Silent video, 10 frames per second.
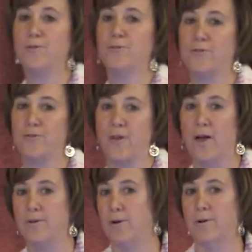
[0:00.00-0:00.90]
users
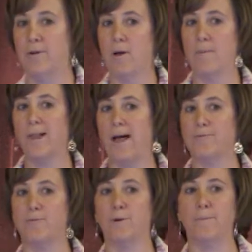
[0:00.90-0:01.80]
on your
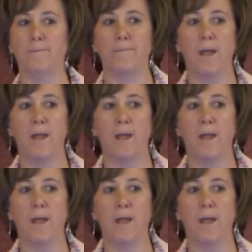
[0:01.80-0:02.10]
platform.